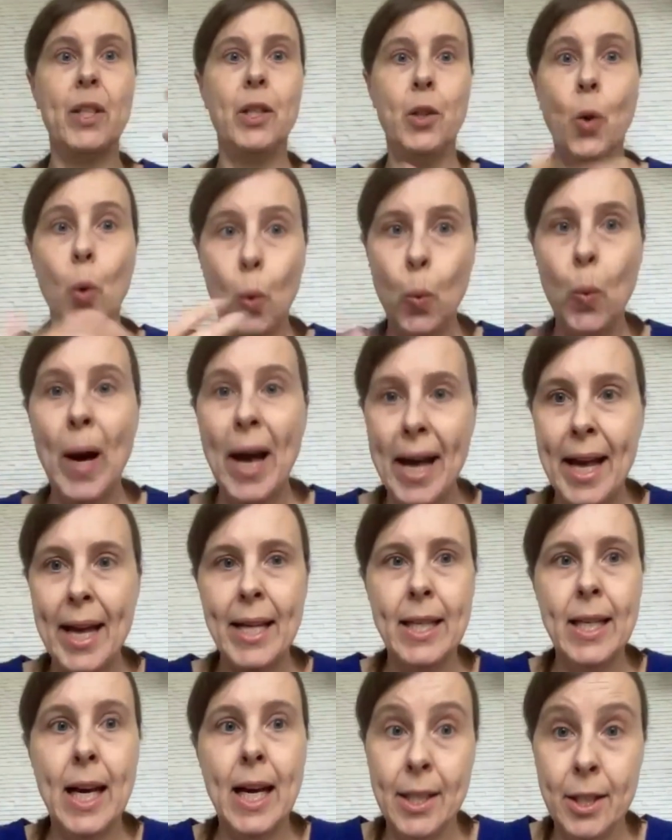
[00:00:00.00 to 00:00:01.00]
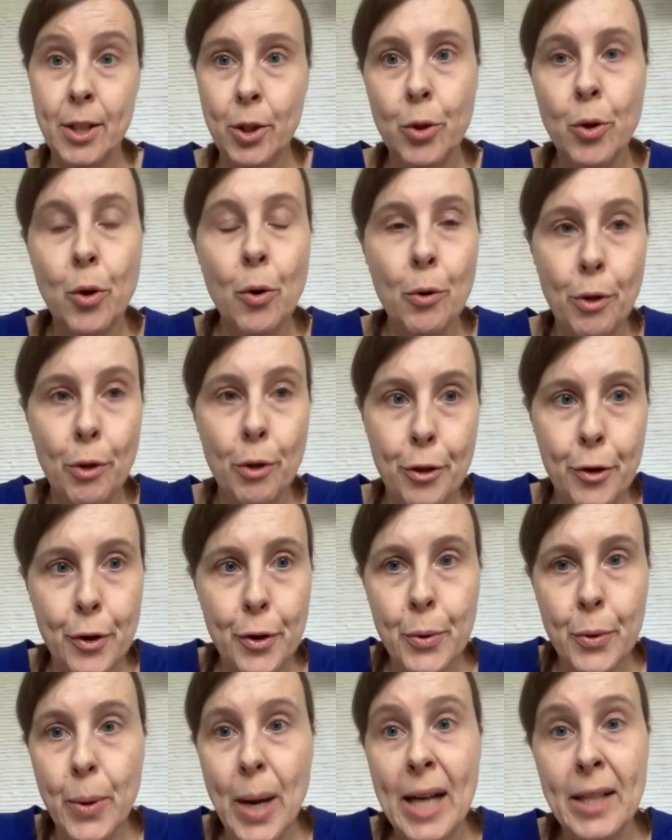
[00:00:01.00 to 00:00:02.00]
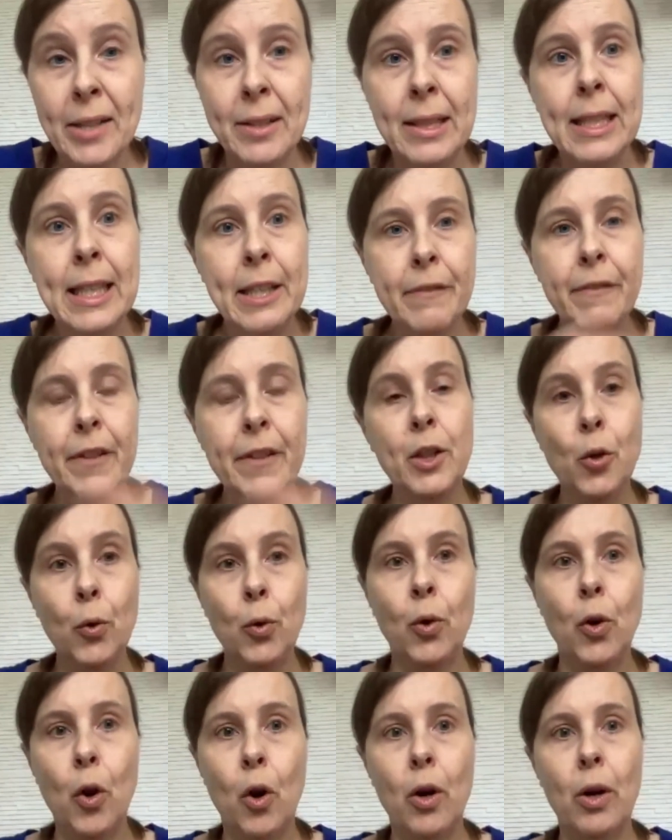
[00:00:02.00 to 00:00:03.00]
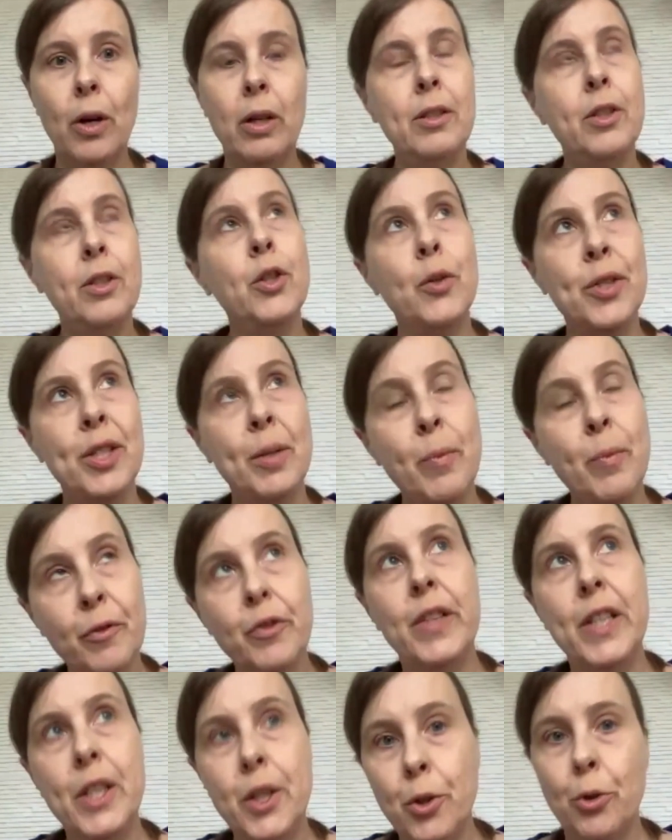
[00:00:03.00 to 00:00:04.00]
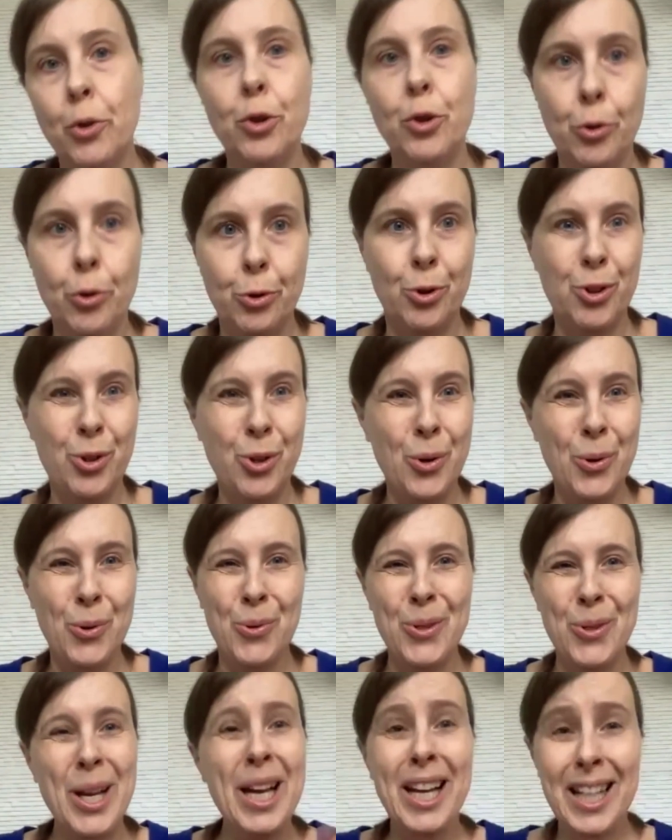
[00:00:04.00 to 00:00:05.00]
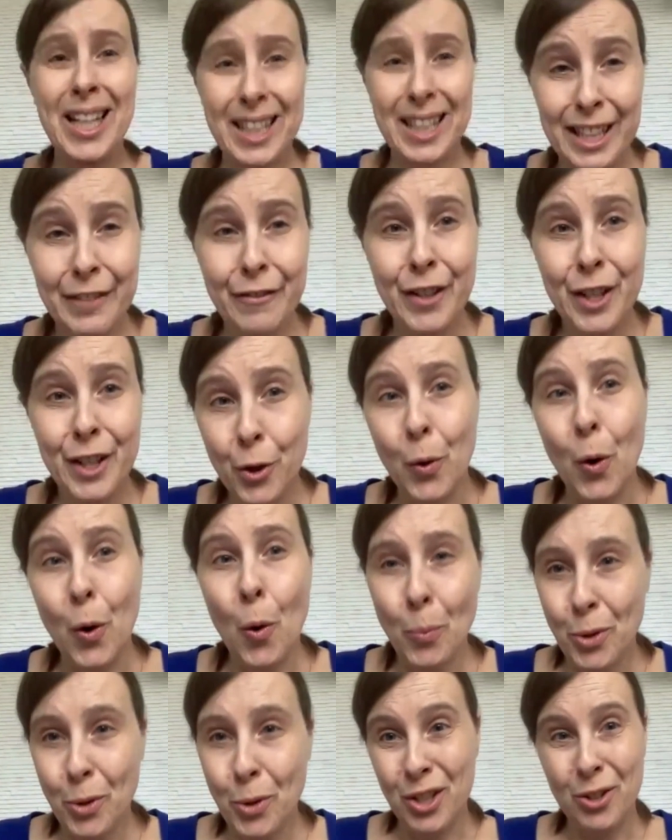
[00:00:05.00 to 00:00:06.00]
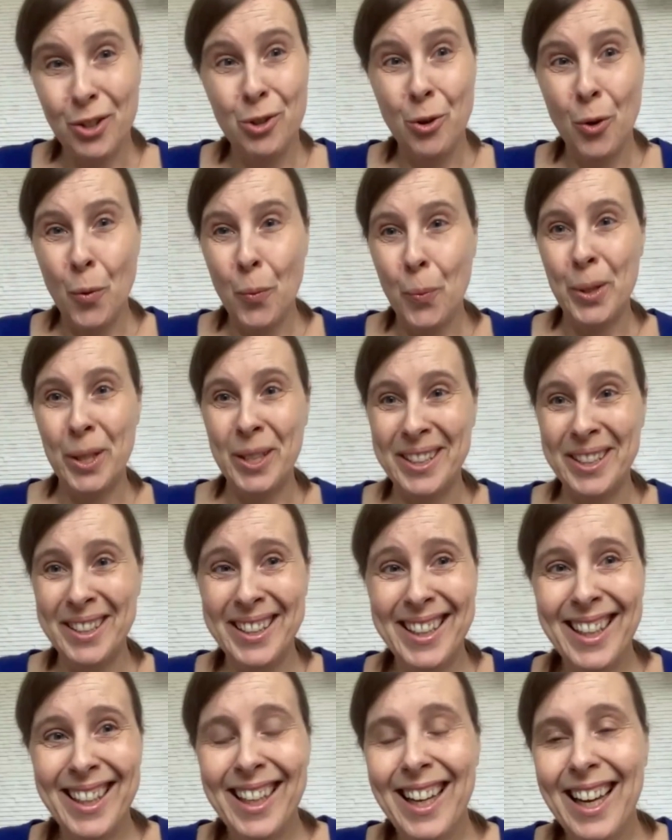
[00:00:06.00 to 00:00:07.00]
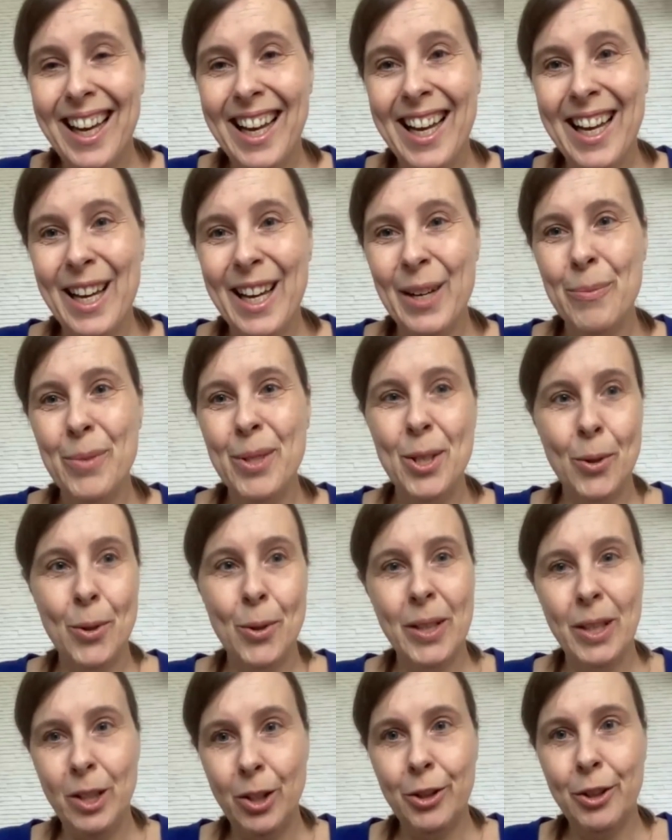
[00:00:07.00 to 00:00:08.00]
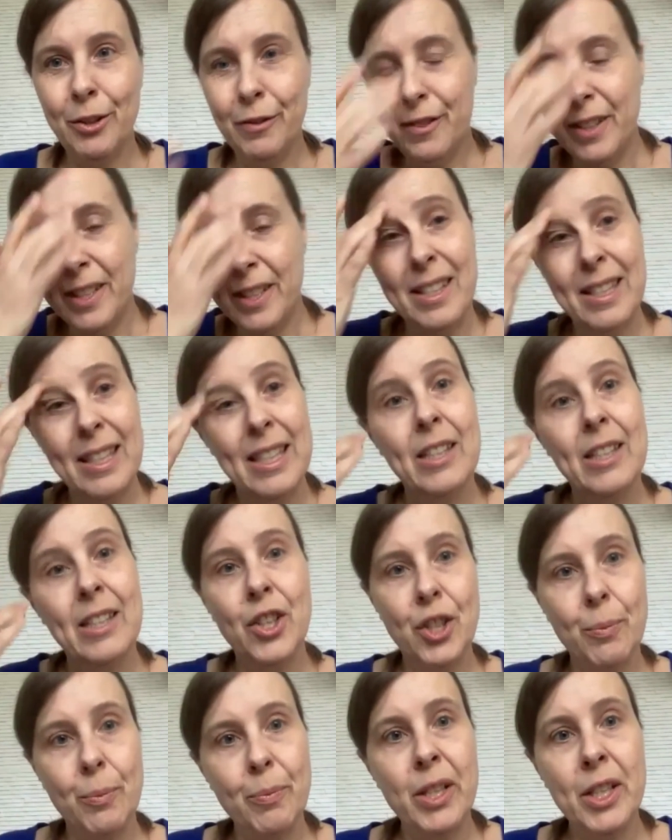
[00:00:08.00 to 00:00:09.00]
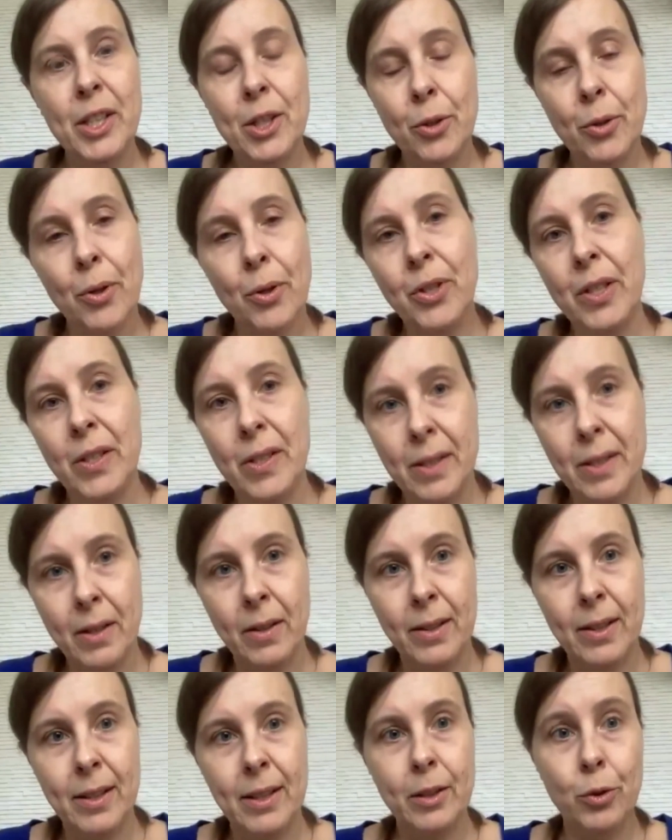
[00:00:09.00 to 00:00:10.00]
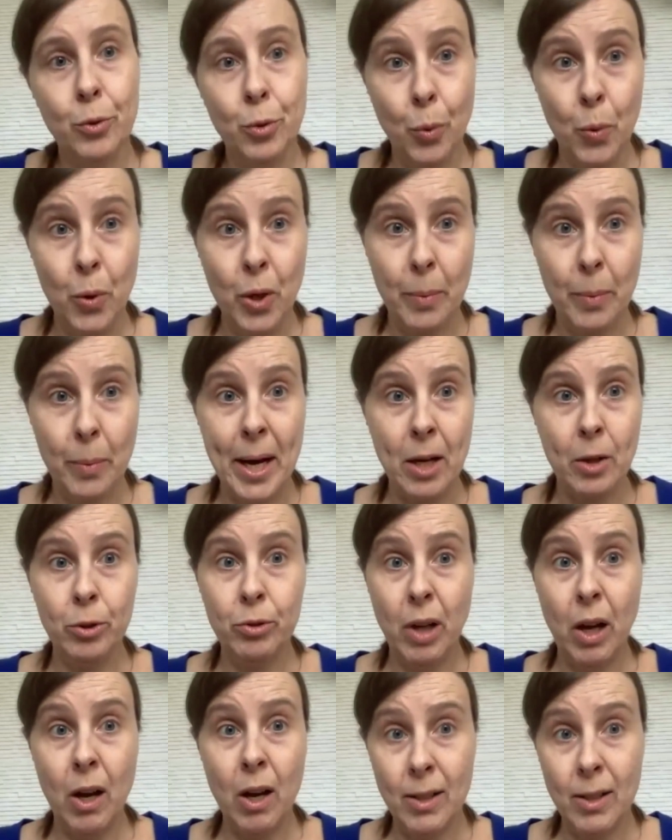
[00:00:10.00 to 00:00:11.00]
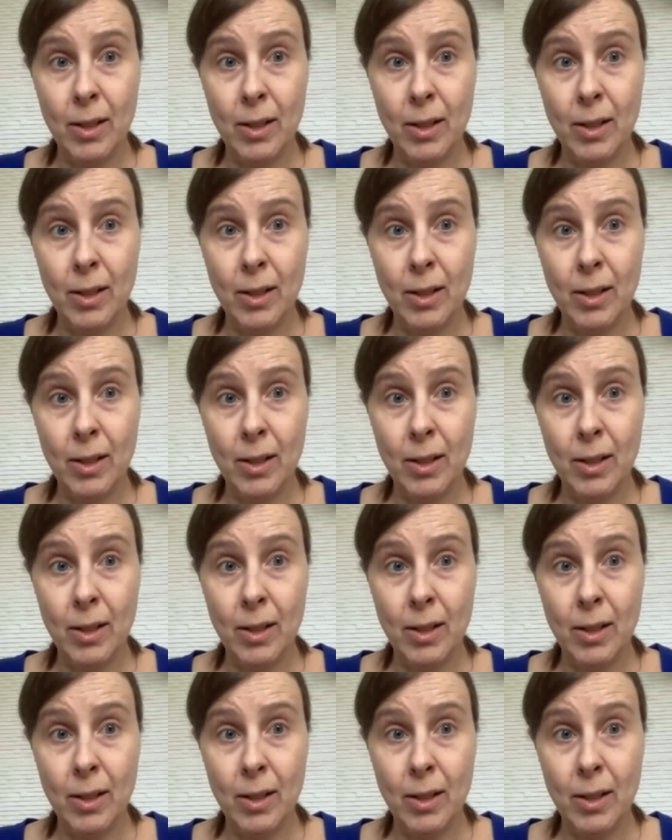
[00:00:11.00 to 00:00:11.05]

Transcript: your way as you go through, and leaving your some of the research also shows leaving your options open. So a lot of this leadership research is starting to talk about